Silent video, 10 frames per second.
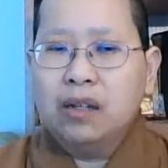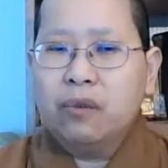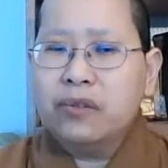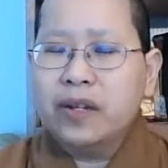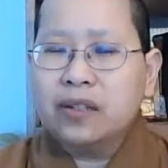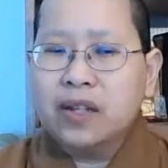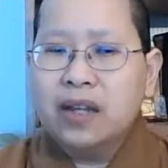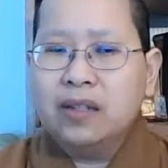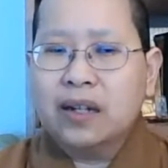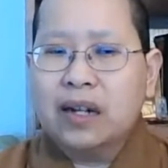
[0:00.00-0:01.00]
when you
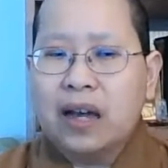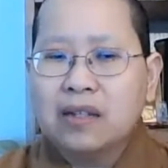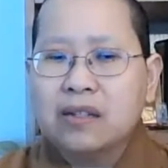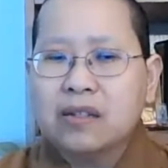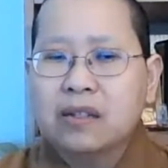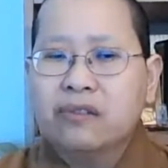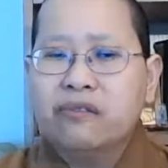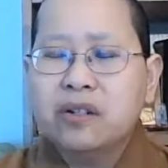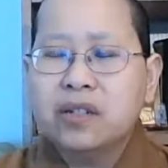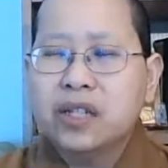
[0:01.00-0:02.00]
attend the class, the
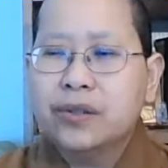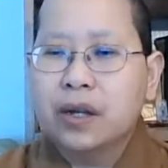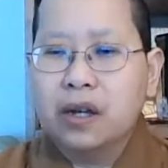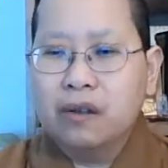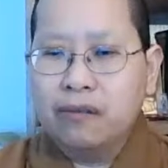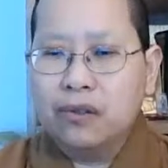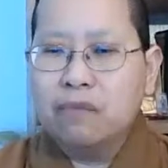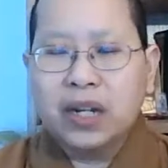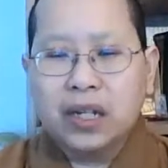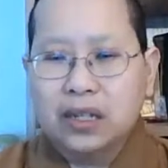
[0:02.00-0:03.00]
first thing you have
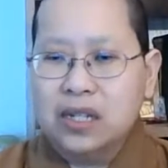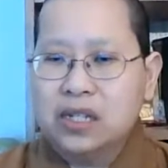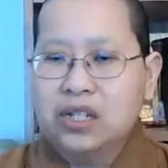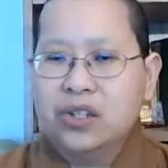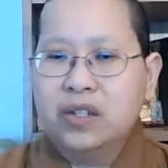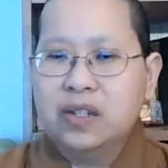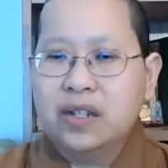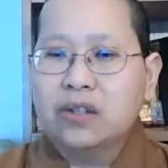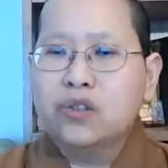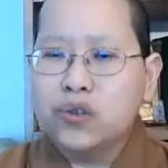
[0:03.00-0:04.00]
to make a decision is
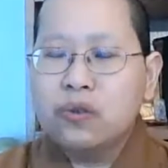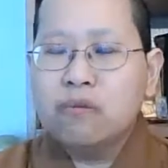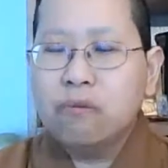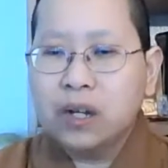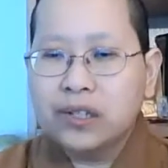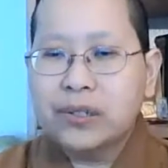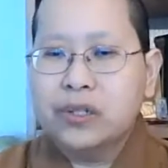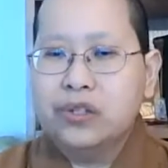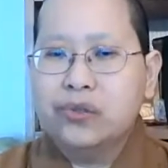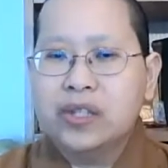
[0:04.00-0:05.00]
that do you want to
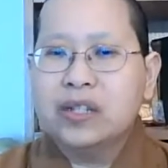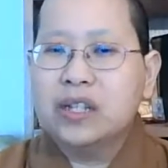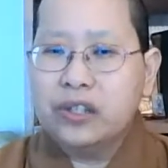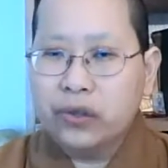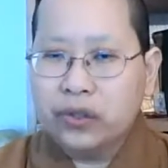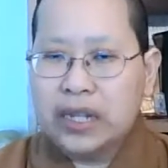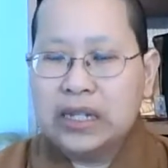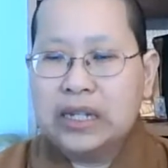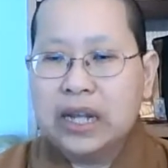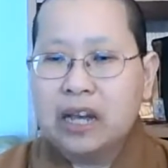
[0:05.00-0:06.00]
use it in your
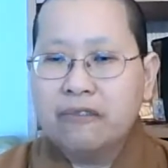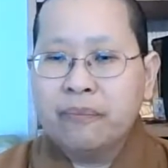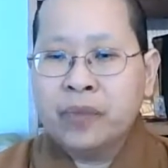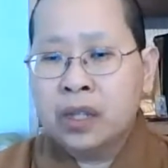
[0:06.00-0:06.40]
daily life